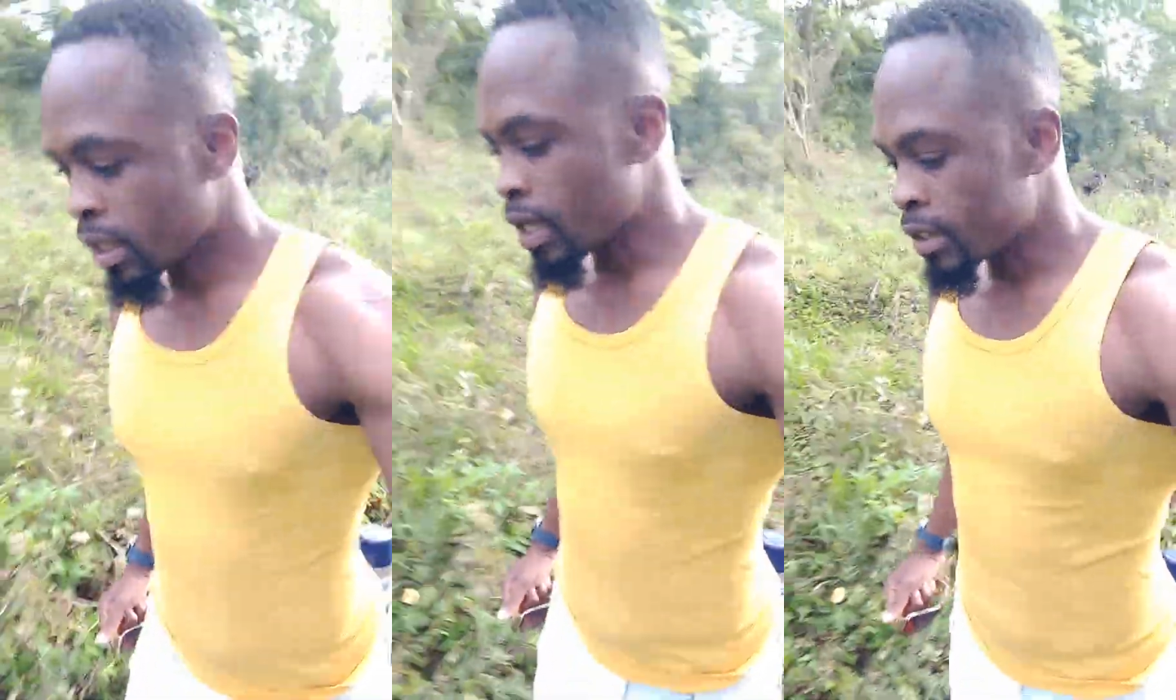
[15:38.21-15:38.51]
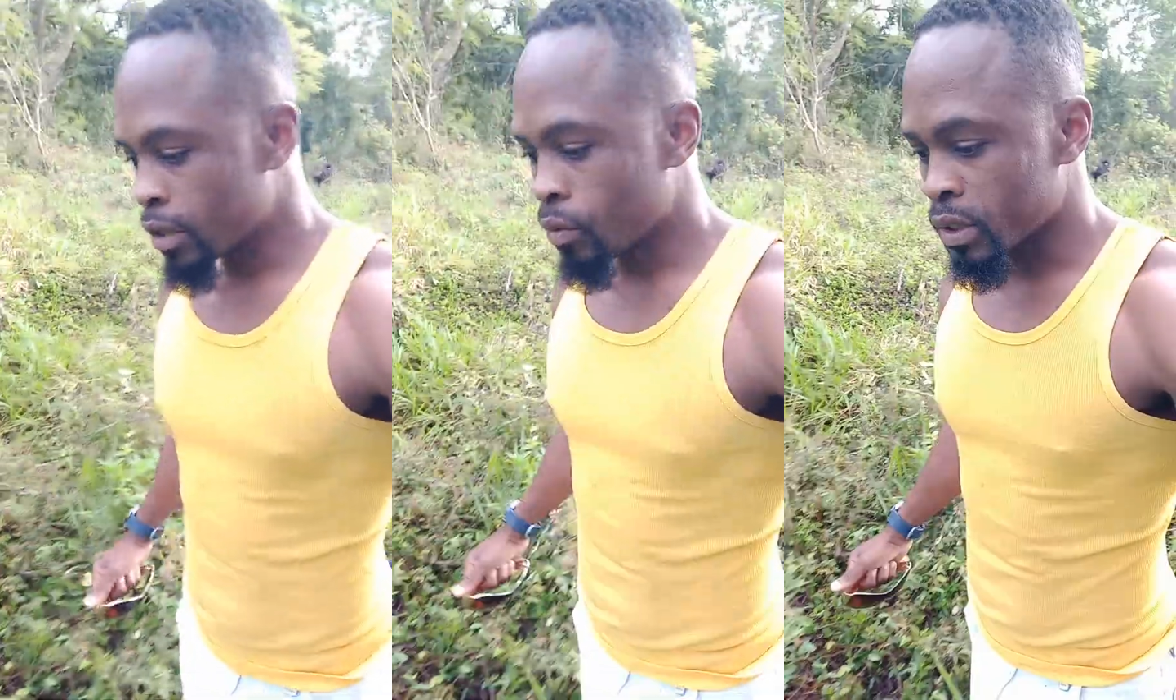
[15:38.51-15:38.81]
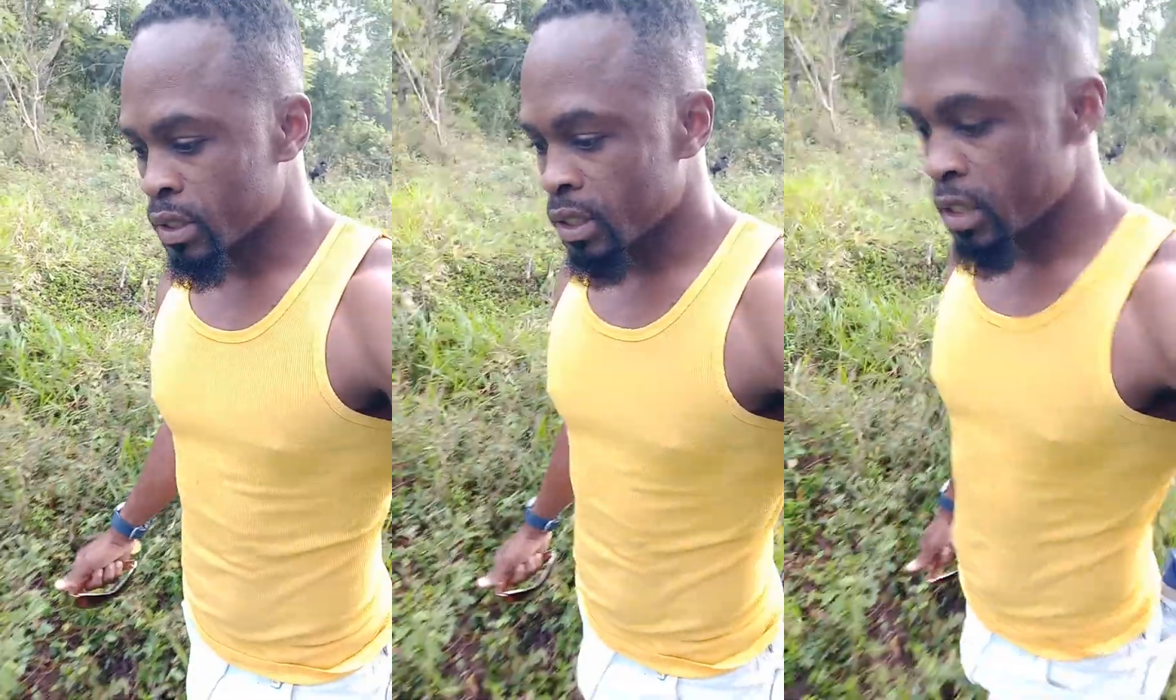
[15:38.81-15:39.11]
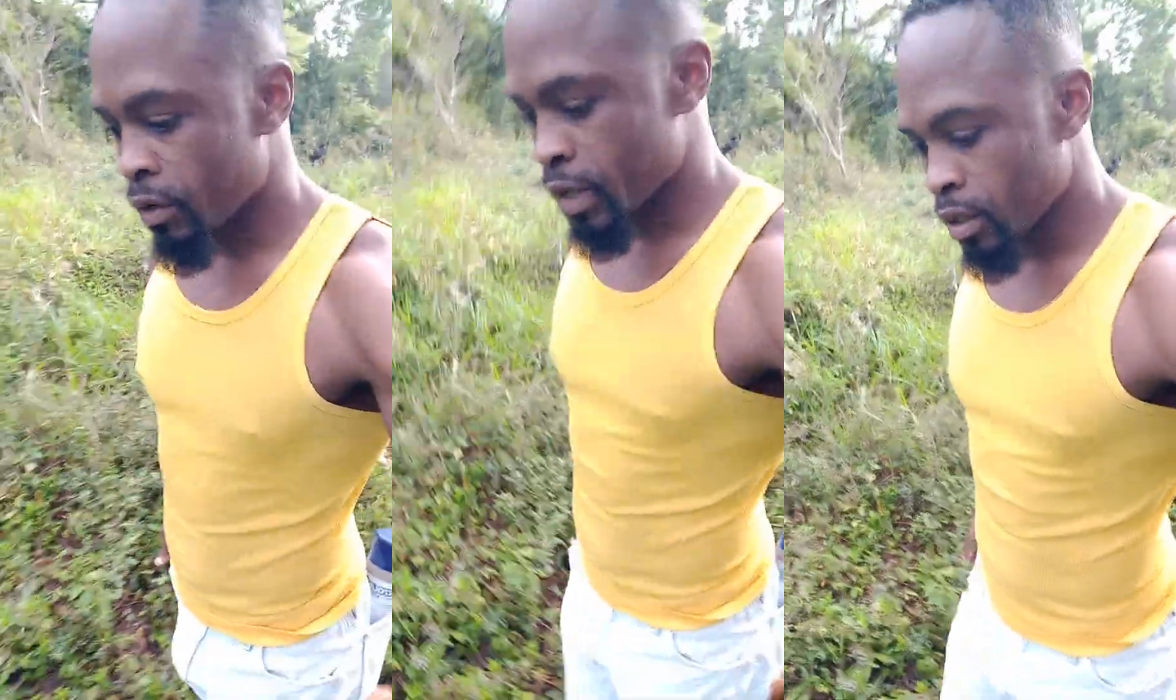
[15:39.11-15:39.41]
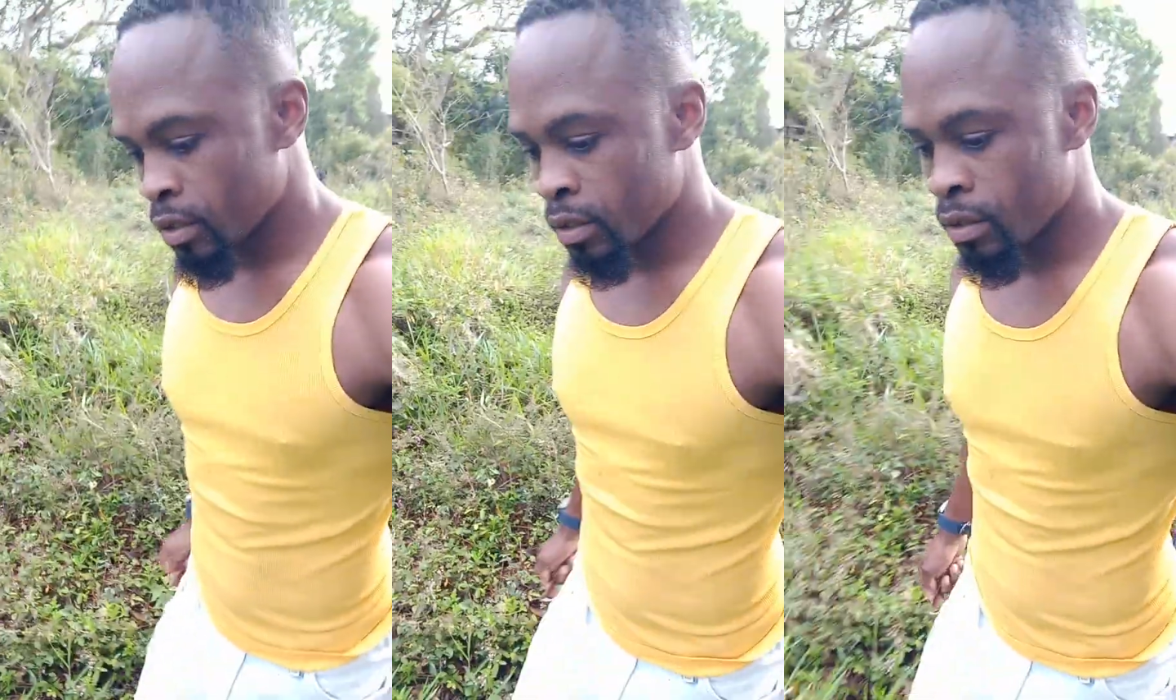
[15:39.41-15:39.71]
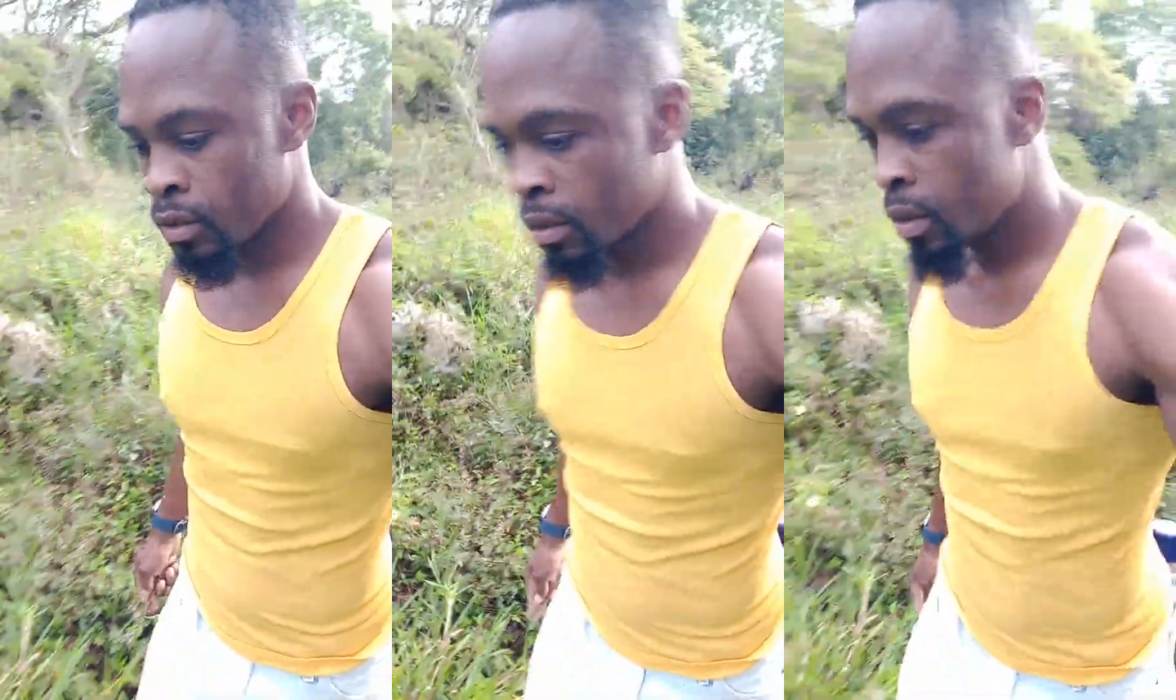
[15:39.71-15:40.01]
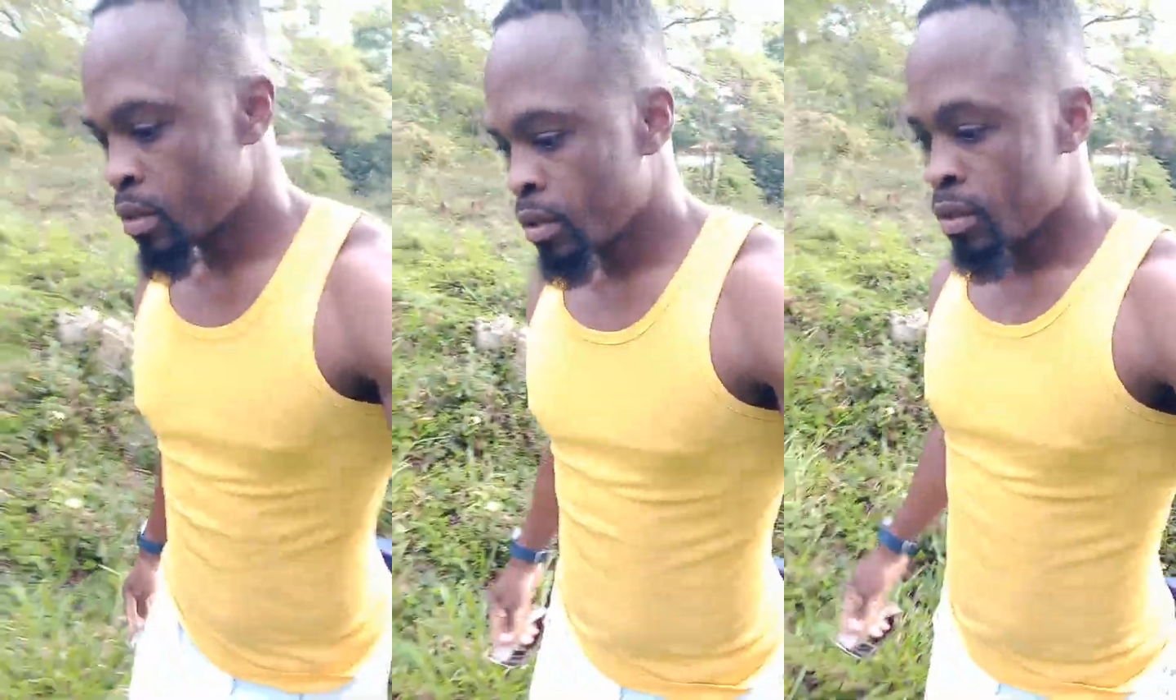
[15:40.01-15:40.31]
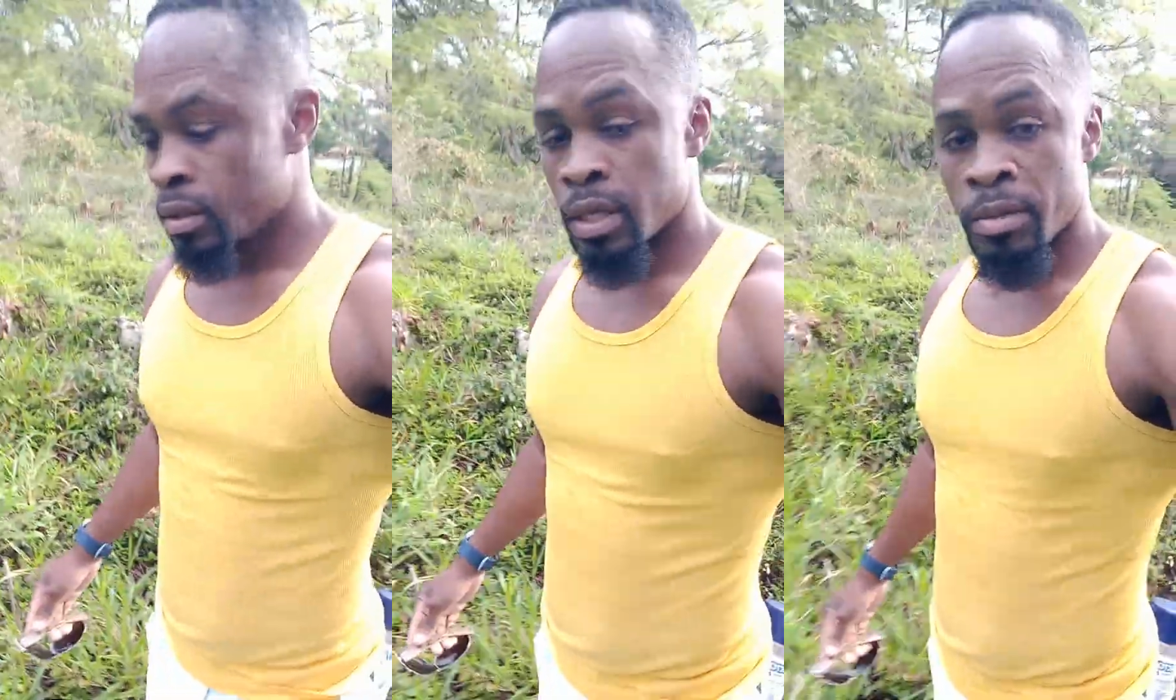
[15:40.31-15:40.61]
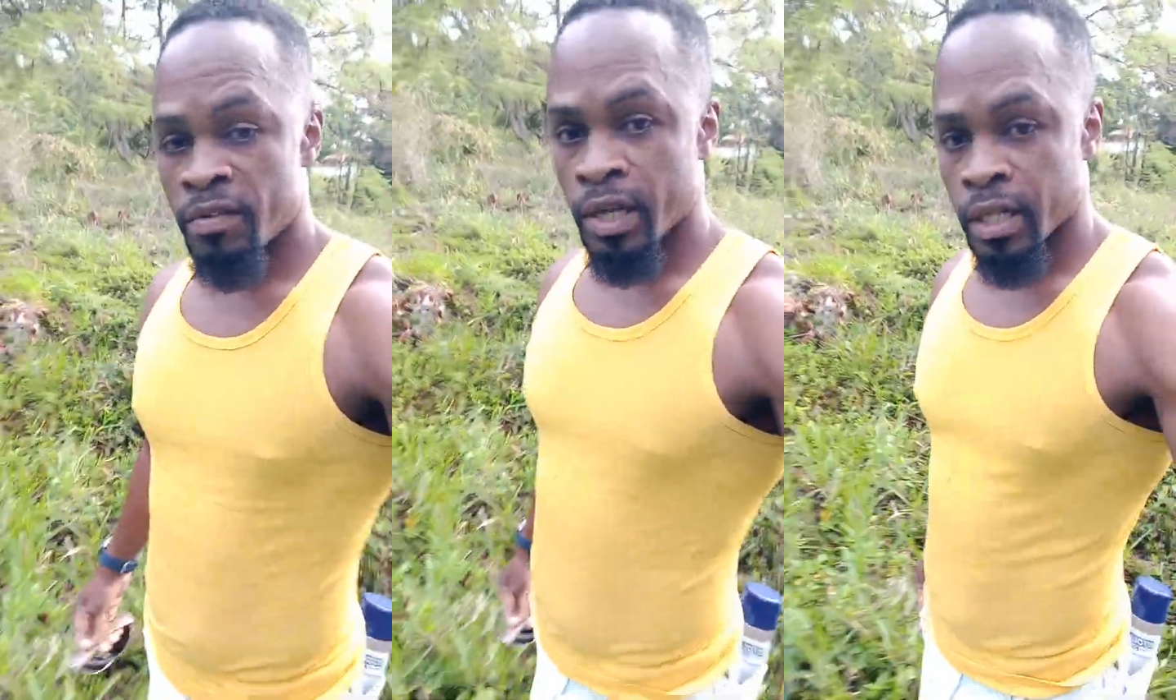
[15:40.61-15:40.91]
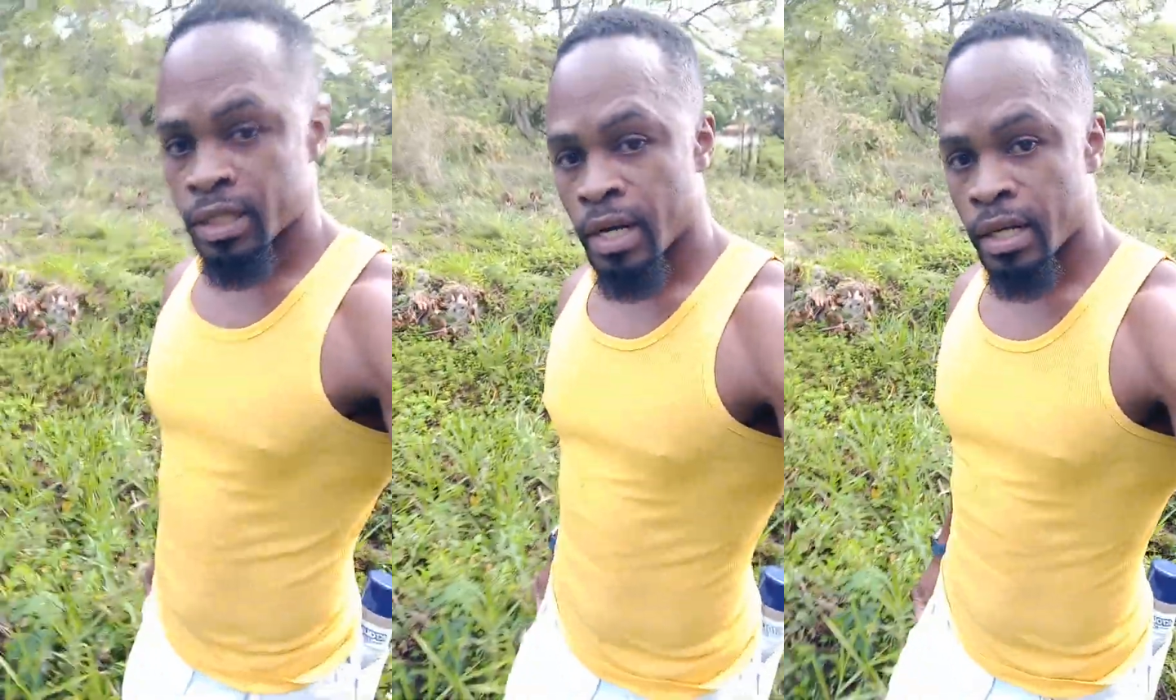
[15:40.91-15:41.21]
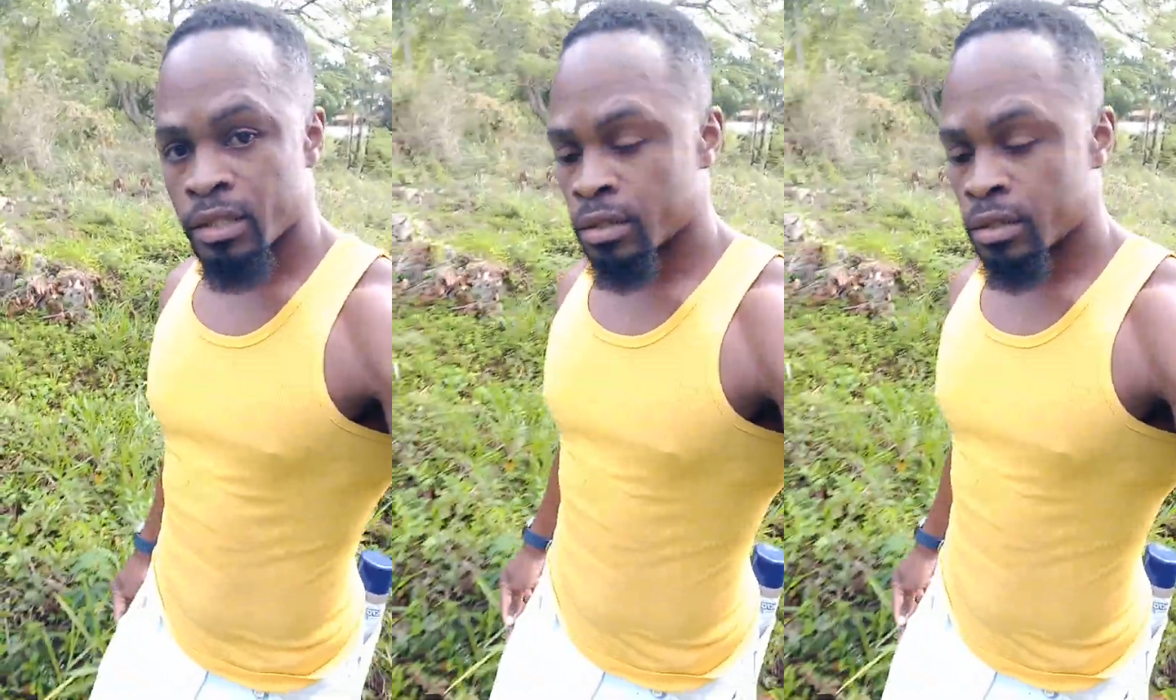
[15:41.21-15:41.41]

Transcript: a lot of goat in the area. Them never get caught.